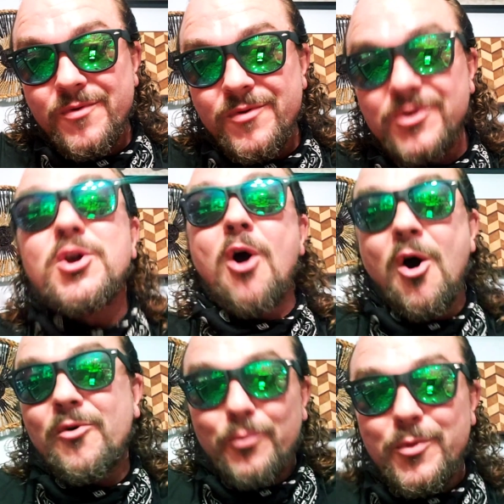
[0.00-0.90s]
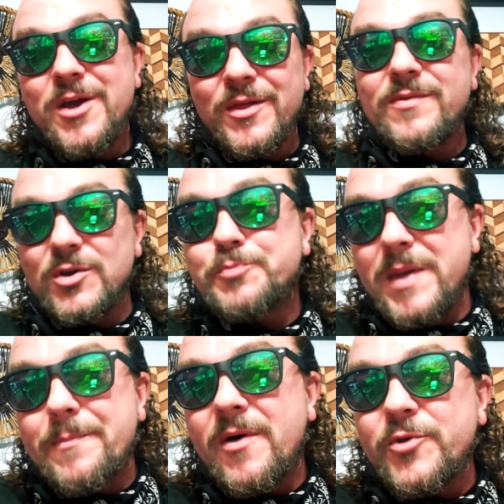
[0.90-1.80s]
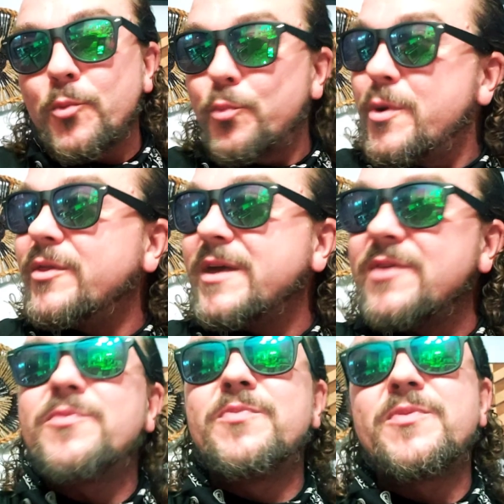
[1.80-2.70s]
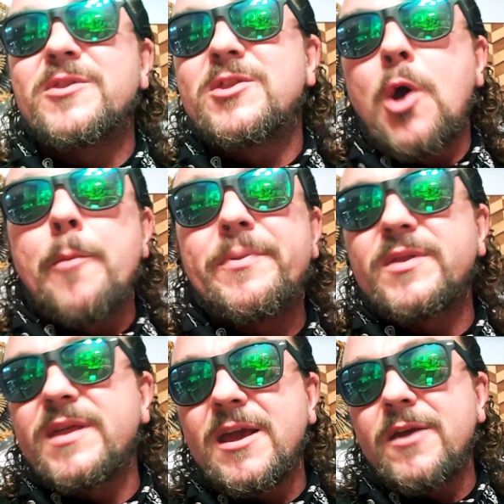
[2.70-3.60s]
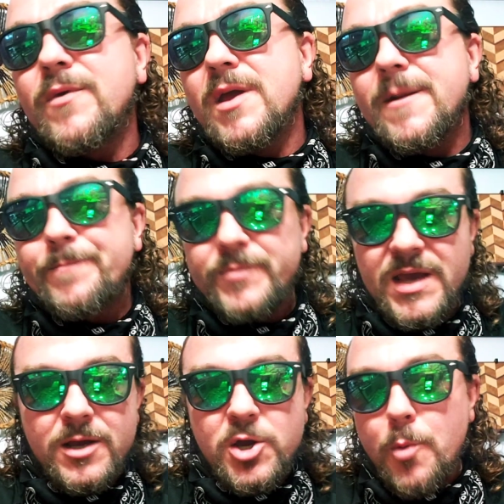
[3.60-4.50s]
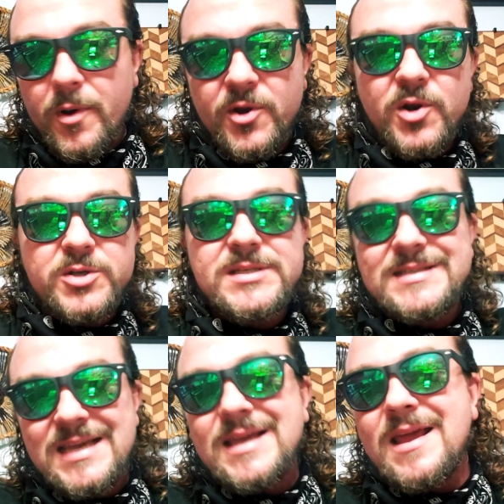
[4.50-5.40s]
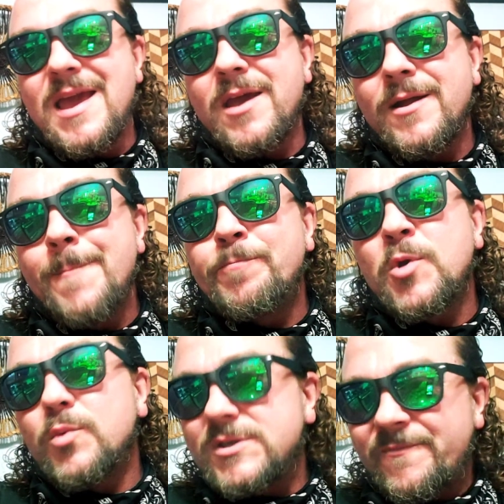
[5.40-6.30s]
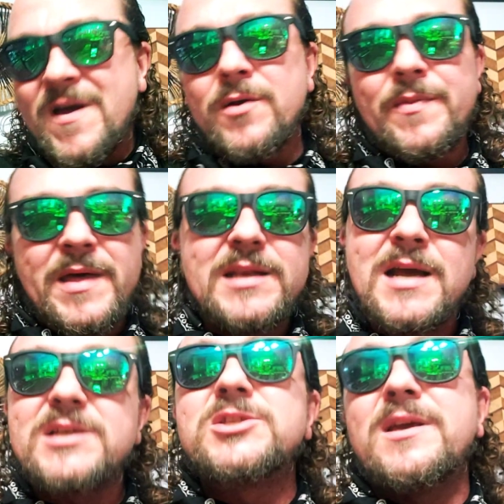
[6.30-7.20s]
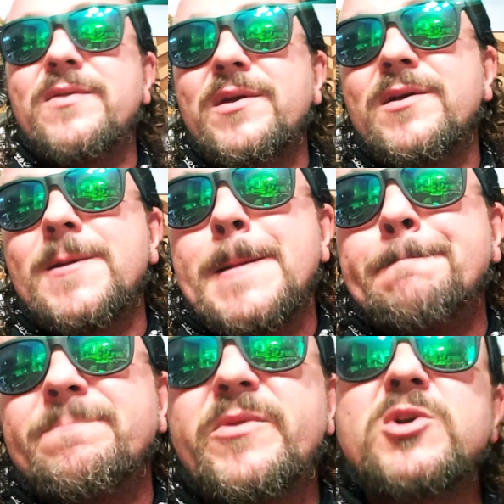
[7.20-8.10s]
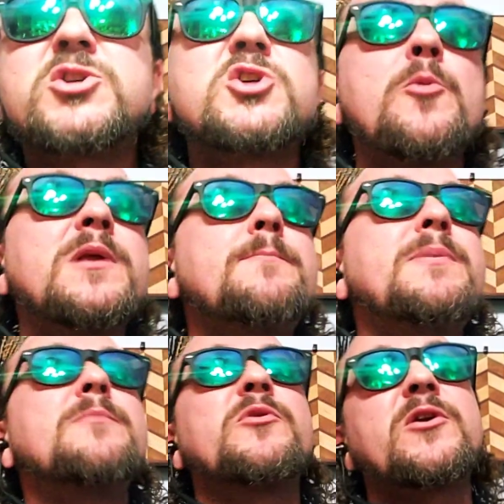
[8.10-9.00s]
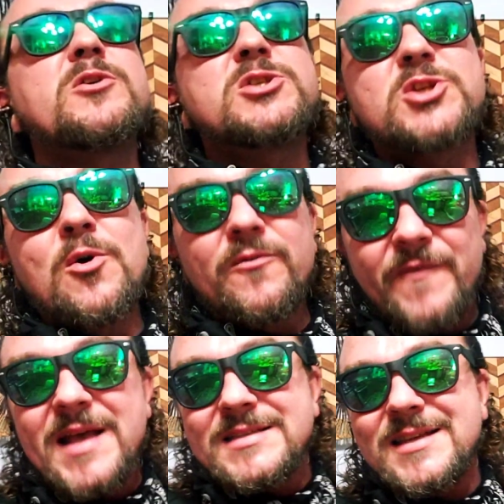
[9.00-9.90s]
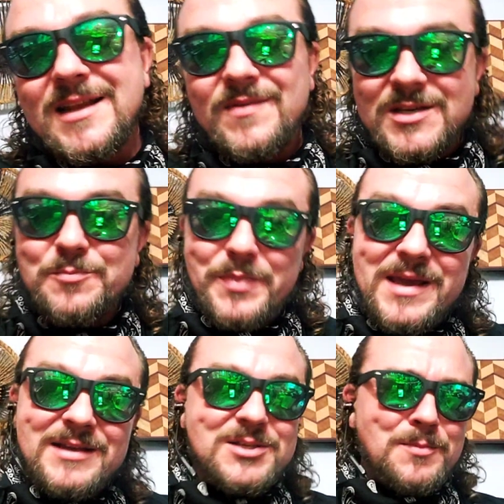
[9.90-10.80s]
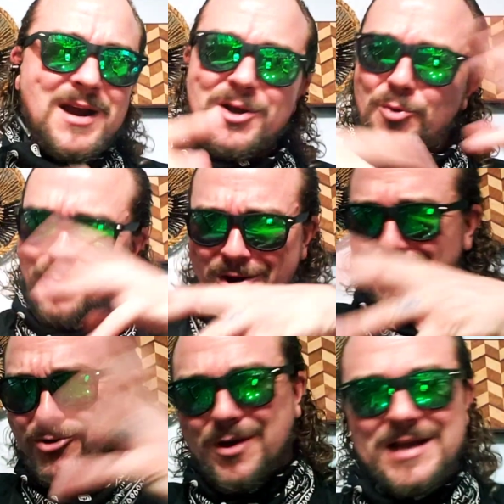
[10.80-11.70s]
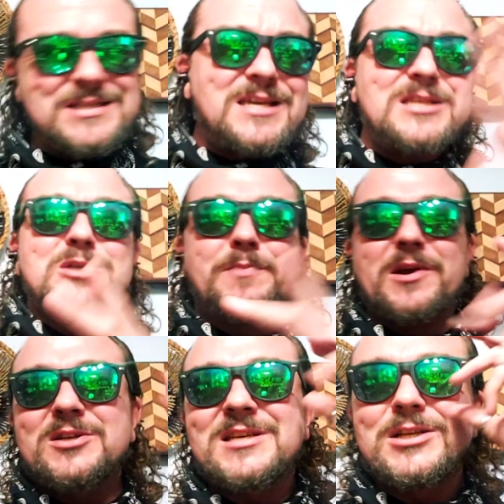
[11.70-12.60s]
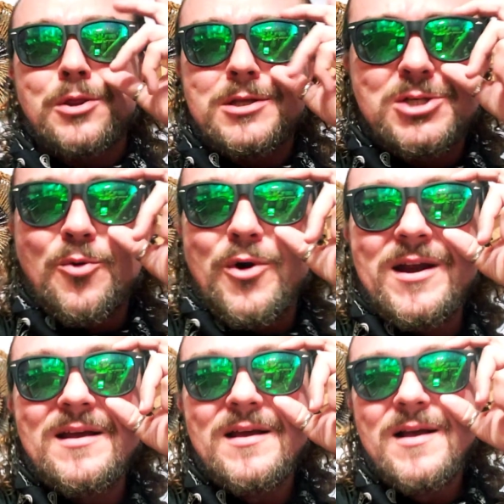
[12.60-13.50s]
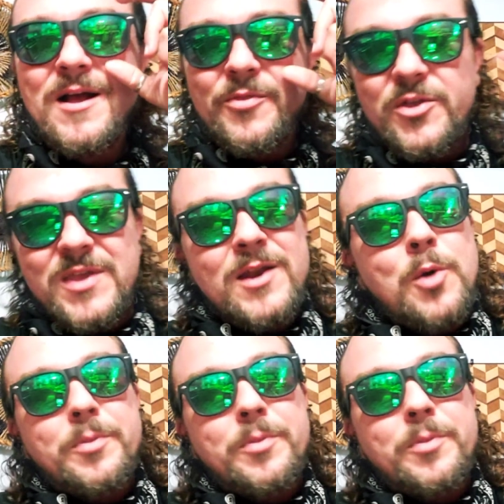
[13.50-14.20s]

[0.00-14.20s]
Y'all really, there's people out there really don't believe that Kohberger's DNA was found on that knife sheath. There's so many people that are so invested in this being some kind of weird, crazy conspiracy story that they don't